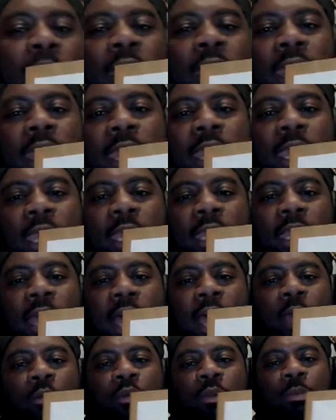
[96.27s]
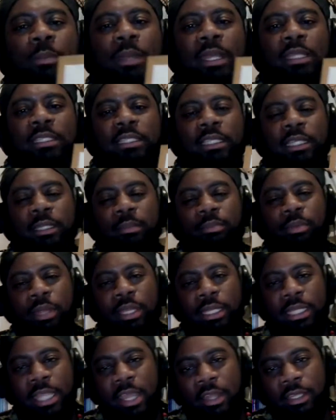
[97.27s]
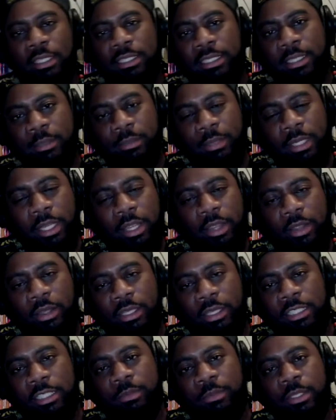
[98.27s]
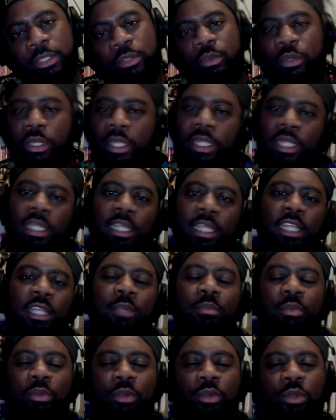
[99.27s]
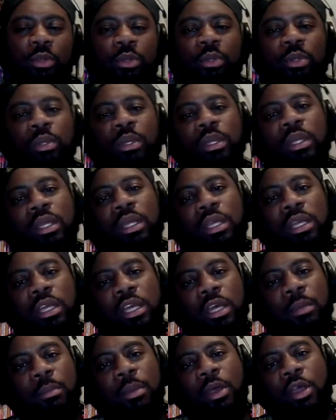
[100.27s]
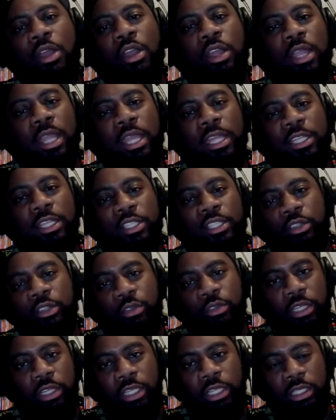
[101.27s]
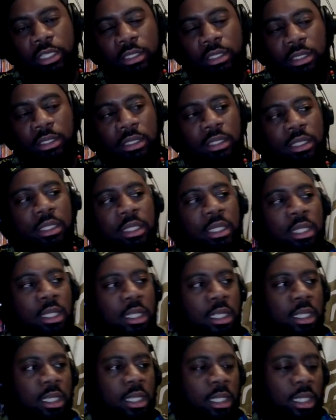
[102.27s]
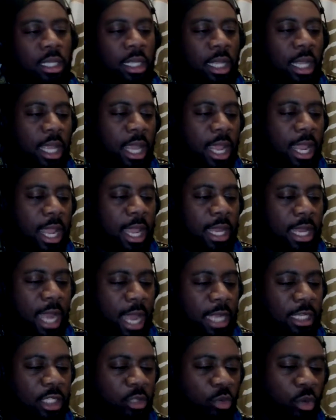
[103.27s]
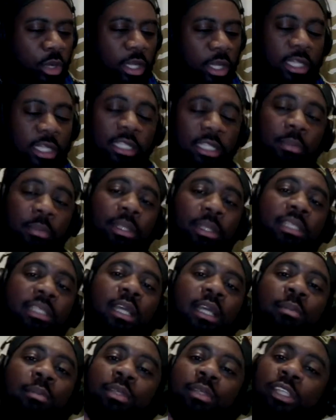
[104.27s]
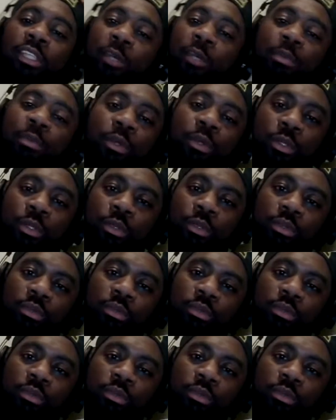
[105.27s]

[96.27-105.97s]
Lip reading: and I will basically break down the similarities between Hebrew, Amharic, and Tigrinya. And I just wanted it to be something simple.